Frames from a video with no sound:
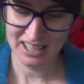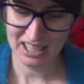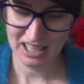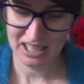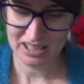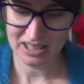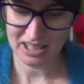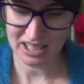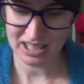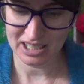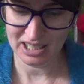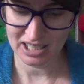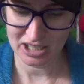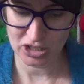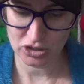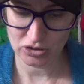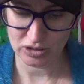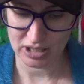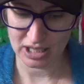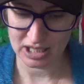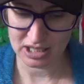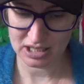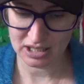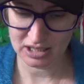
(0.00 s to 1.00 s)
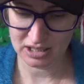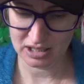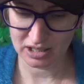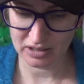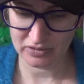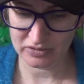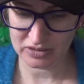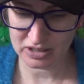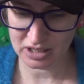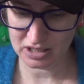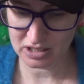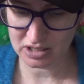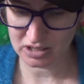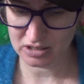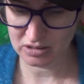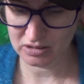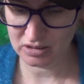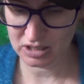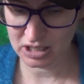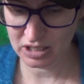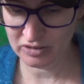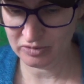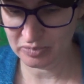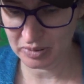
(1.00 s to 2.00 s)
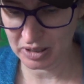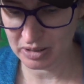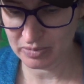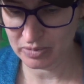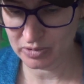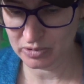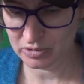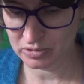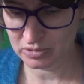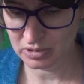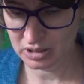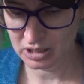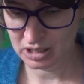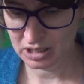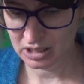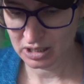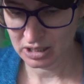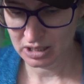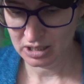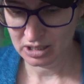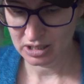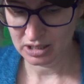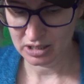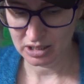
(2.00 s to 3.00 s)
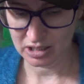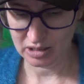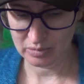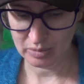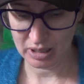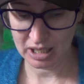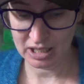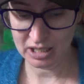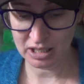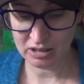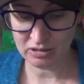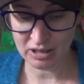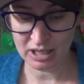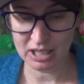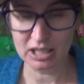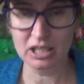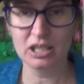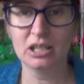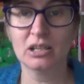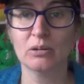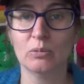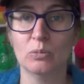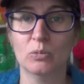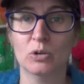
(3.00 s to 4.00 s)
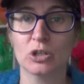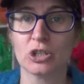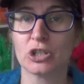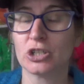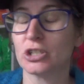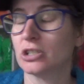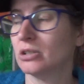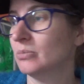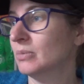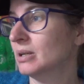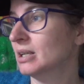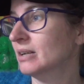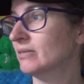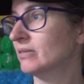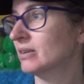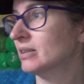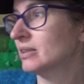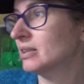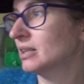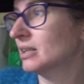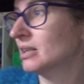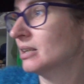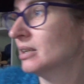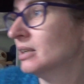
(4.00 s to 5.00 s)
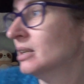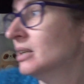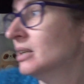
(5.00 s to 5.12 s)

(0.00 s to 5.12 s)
They are great gifts to give people. And they're great. You can wash them and everything.